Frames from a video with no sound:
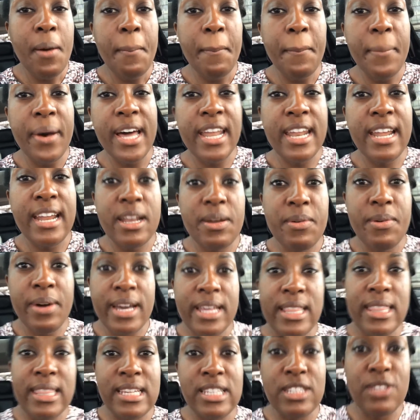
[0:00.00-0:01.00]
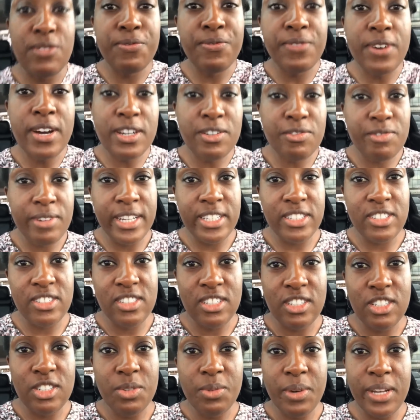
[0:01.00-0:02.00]
but anyway, this fundraiser
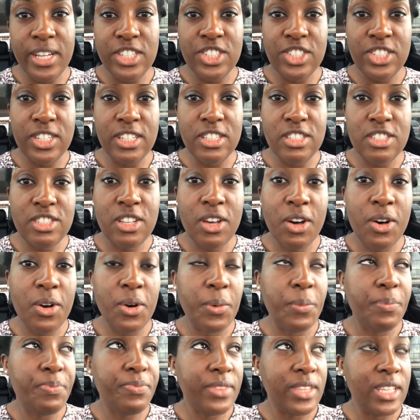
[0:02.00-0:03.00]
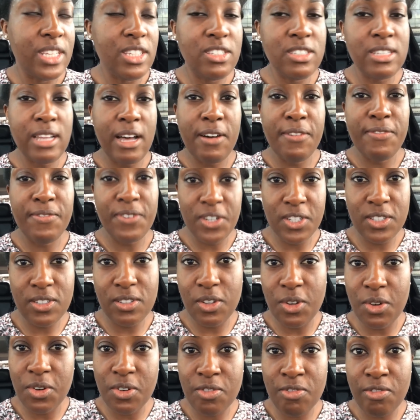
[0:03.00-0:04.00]
situation. So this is our first
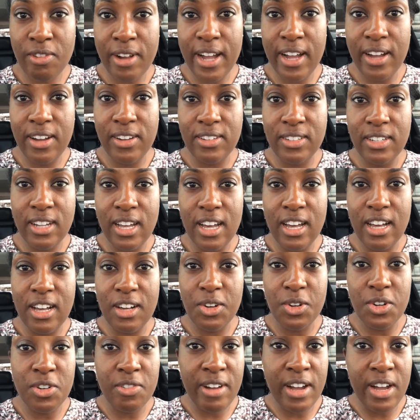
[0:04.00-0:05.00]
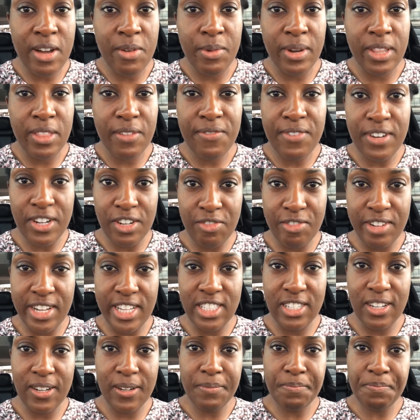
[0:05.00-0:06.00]
go round, uh, go around with a
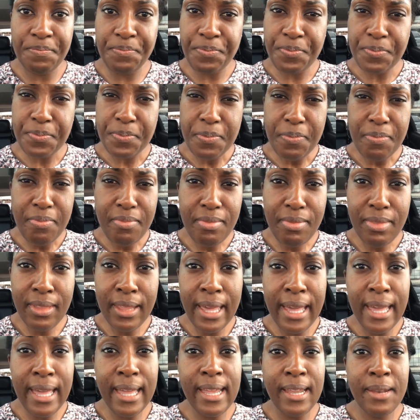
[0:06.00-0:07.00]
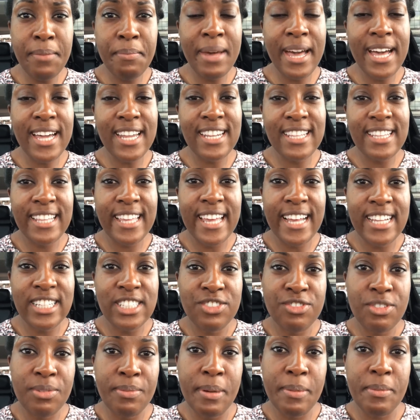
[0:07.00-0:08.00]
fundraiser. And back in the day, I
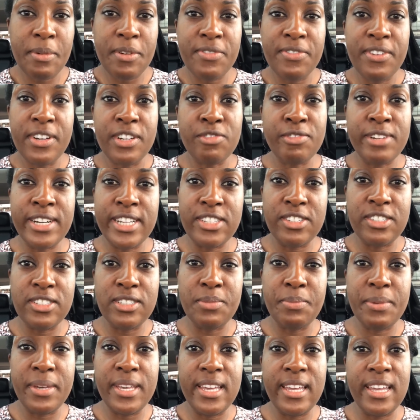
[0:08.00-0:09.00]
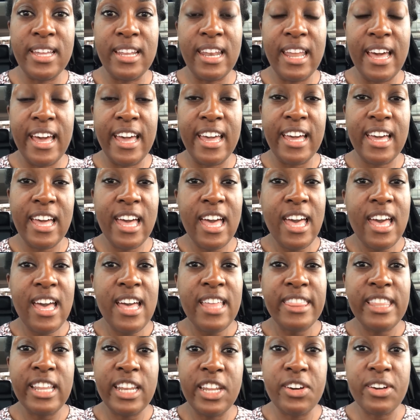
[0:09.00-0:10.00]
just remember fundraisers being like
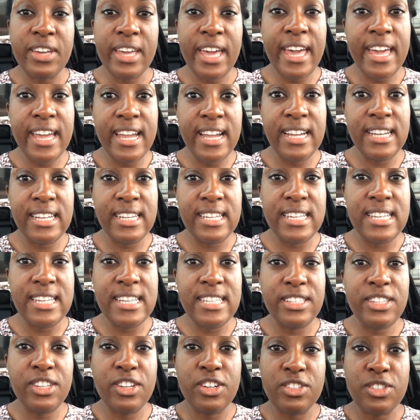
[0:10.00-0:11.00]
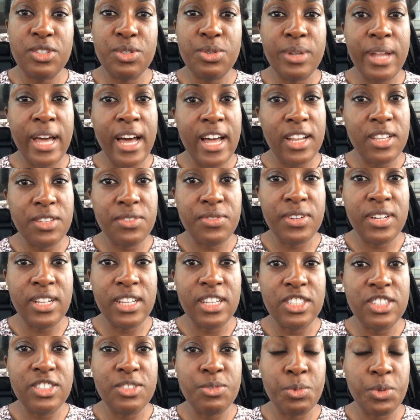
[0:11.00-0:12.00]
the little candies, you know, $2 for
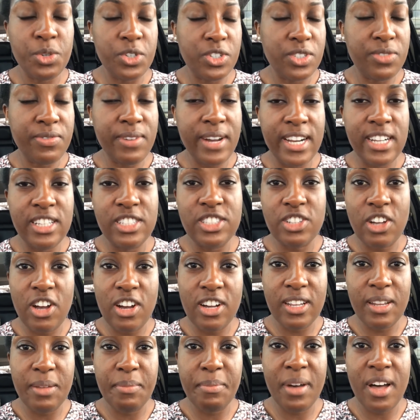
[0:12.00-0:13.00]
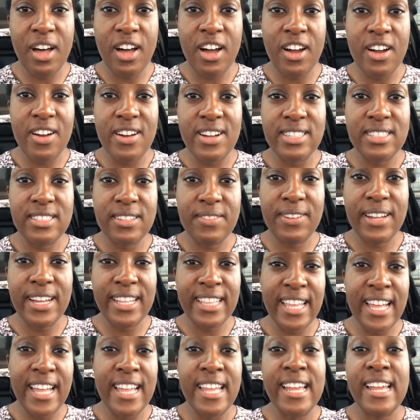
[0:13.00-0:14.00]
a world's finest chocolate bar and stuff
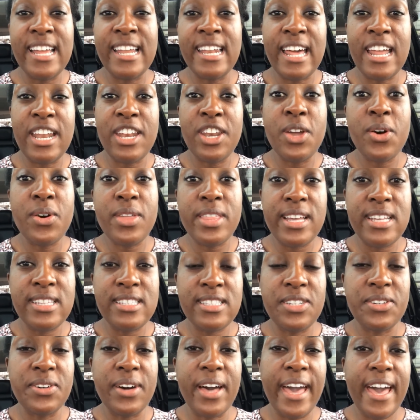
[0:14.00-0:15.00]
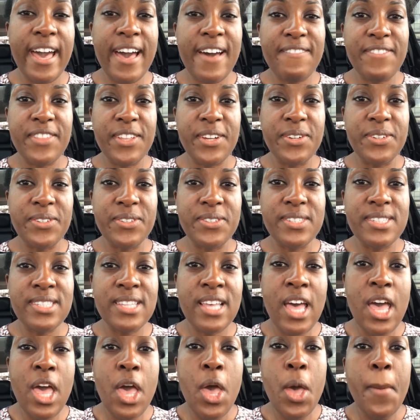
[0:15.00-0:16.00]
like that. And I know they still have those,
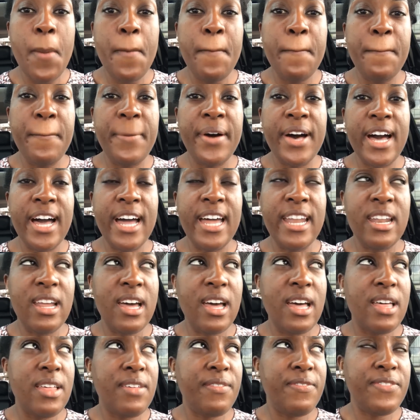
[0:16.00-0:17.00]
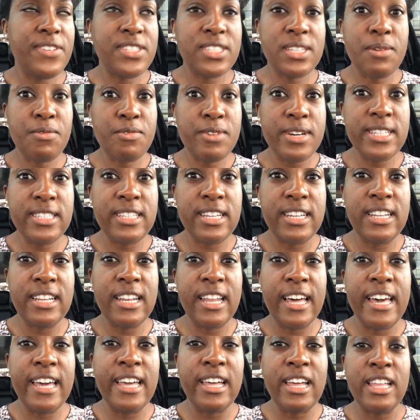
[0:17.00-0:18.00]
but for some reason,
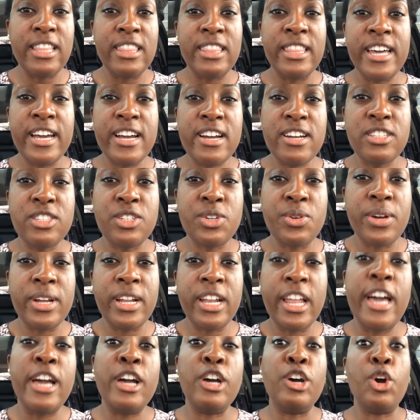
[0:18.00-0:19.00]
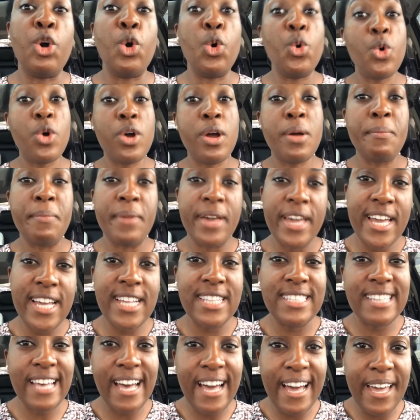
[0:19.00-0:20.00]
like they're doing like
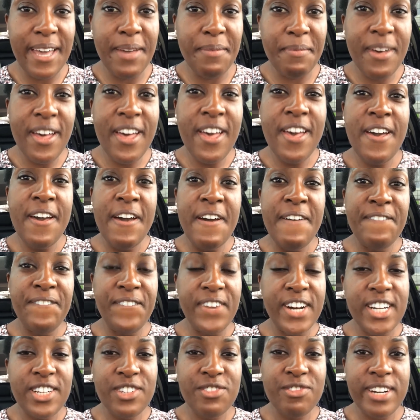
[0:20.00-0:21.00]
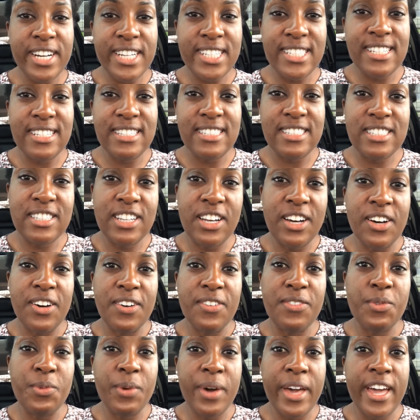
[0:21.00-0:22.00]
gourmet type fundraising
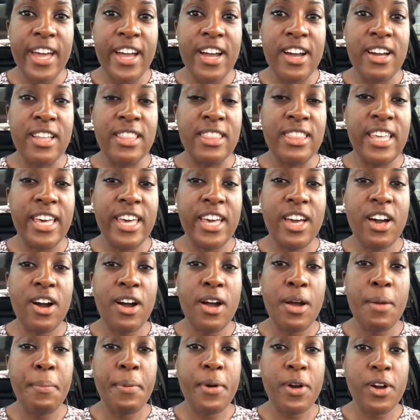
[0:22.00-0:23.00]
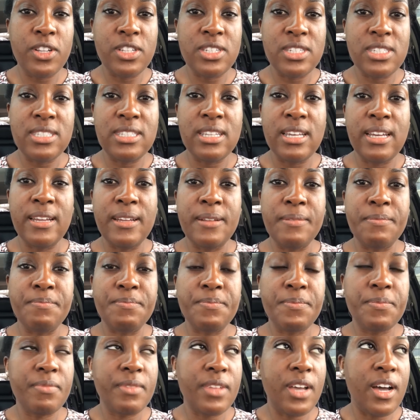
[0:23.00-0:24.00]
stuff where they are
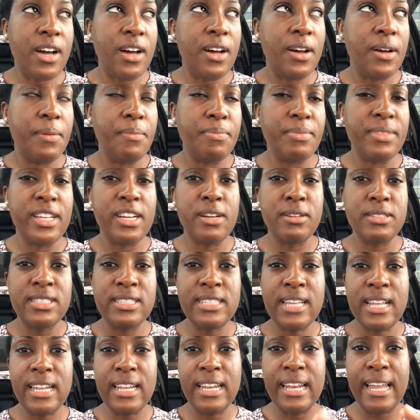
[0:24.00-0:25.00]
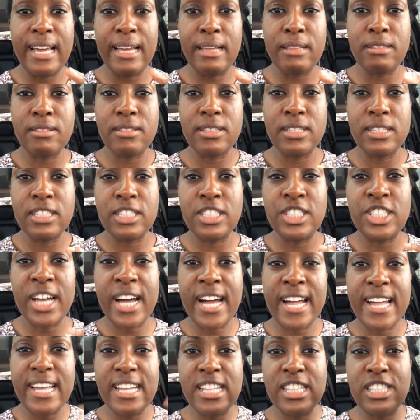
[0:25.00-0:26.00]
purchasing, um, they're selling like
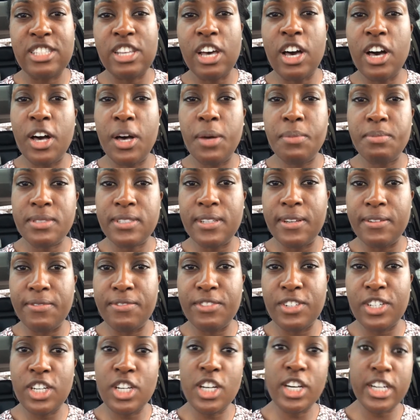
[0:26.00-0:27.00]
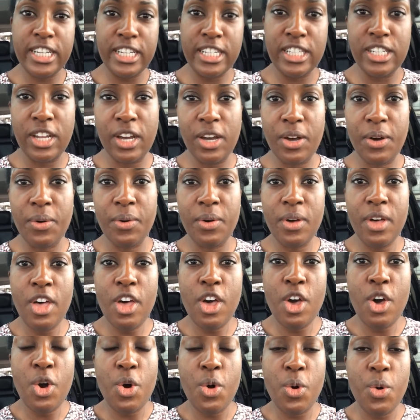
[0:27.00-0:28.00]
giant tubs of cookie dough
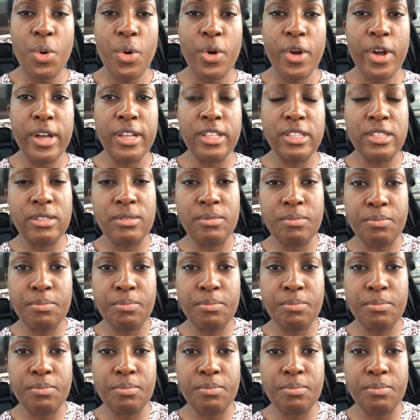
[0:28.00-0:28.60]
or